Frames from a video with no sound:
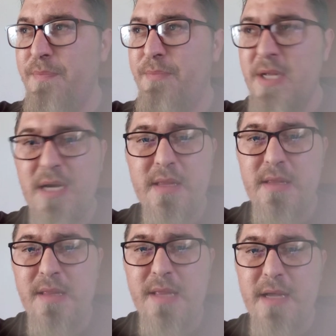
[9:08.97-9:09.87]
But other
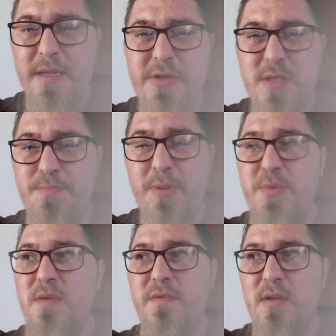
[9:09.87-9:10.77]
than that, it just
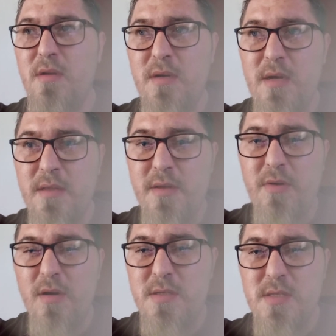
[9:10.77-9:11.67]
pops off the
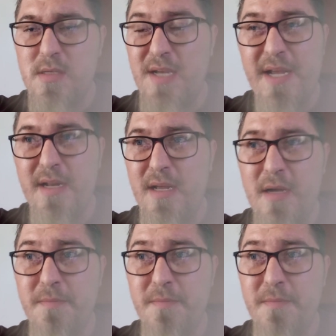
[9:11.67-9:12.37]
rocks, and